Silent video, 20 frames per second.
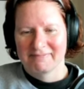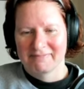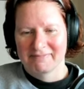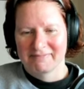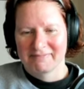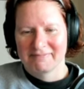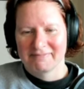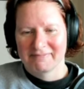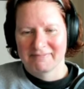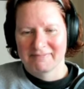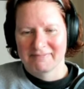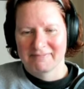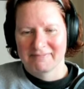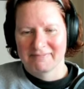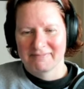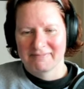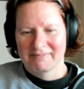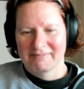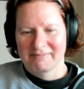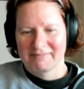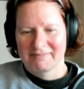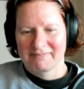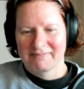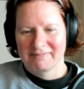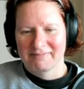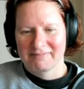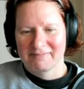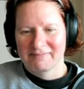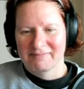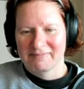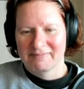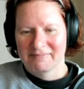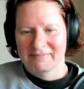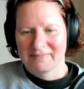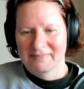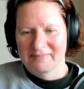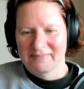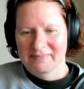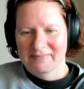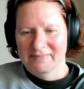
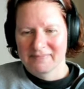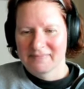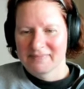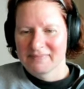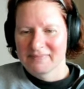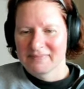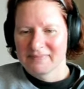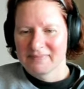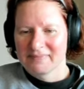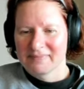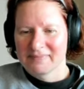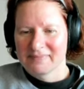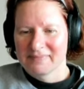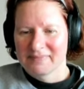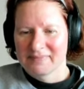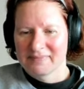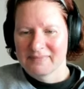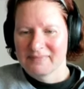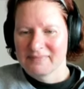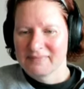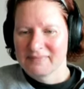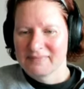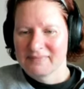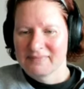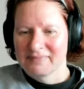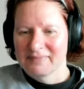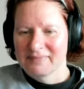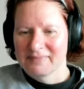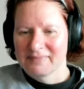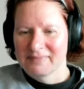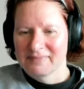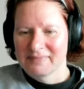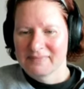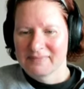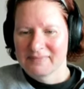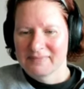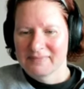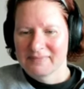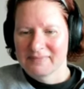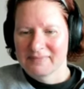
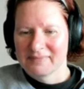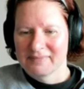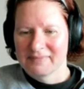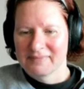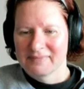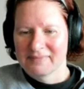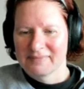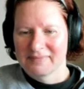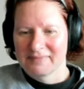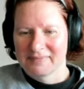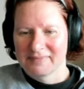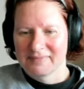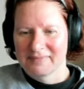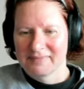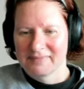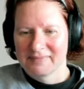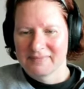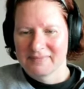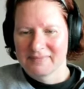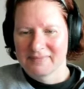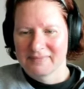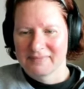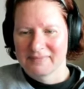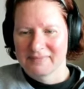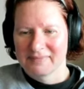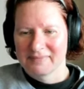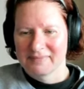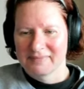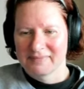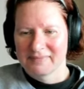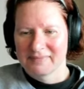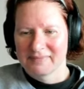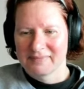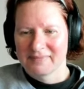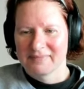The person shown says nothing.